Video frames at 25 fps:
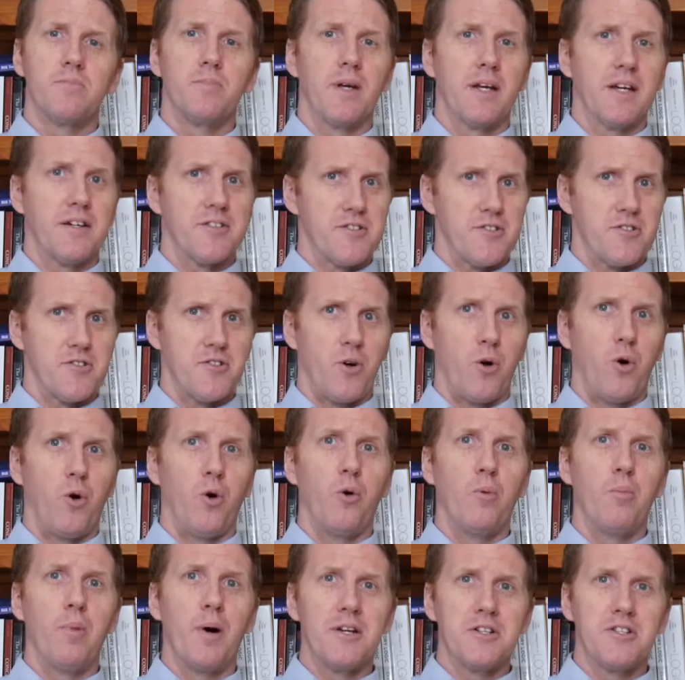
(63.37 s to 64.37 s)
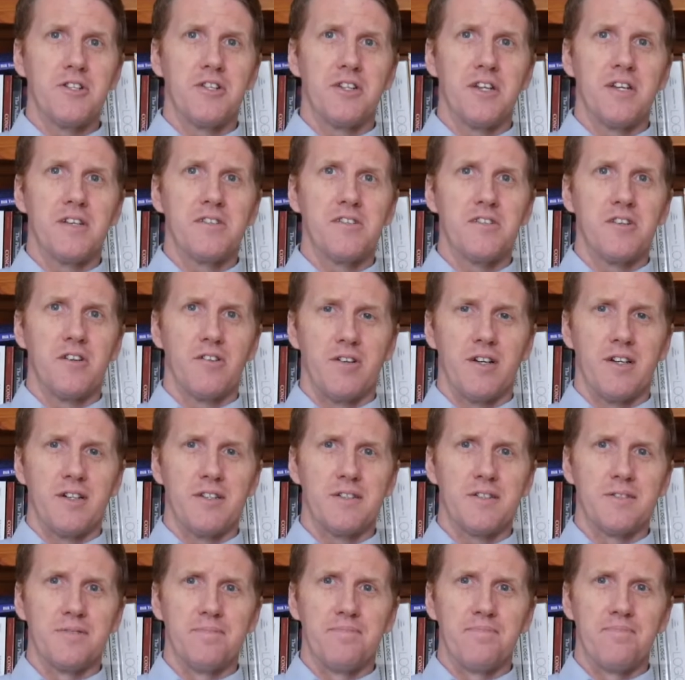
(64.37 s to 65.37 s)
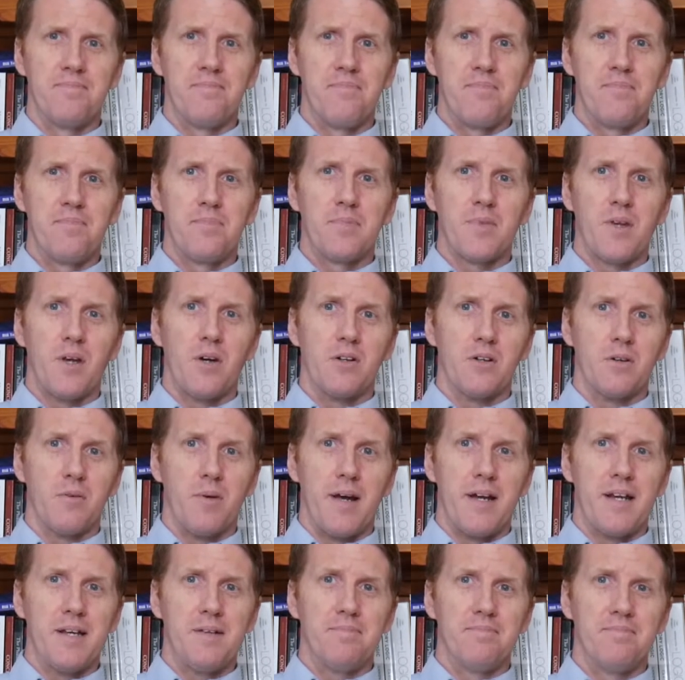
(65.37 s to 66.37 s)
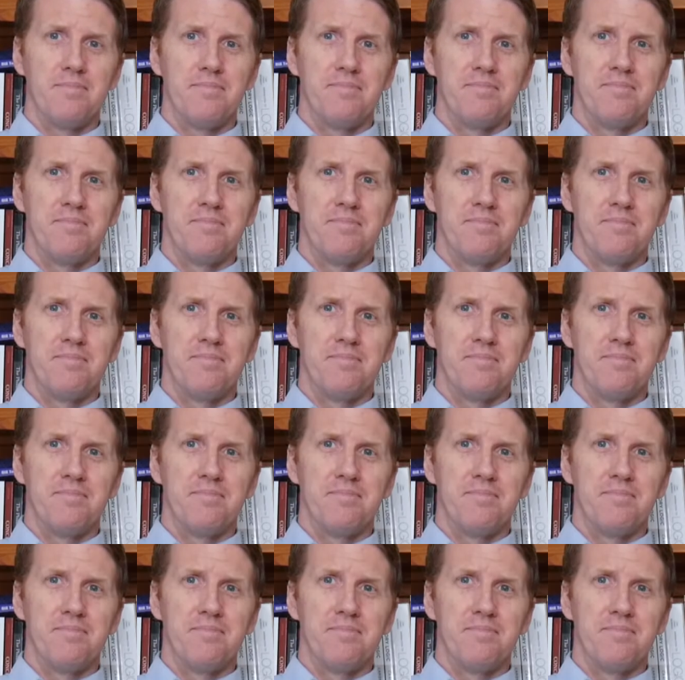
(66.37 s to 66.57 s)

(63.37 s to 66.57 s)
because there's a whole bunch in this series. Are you ready?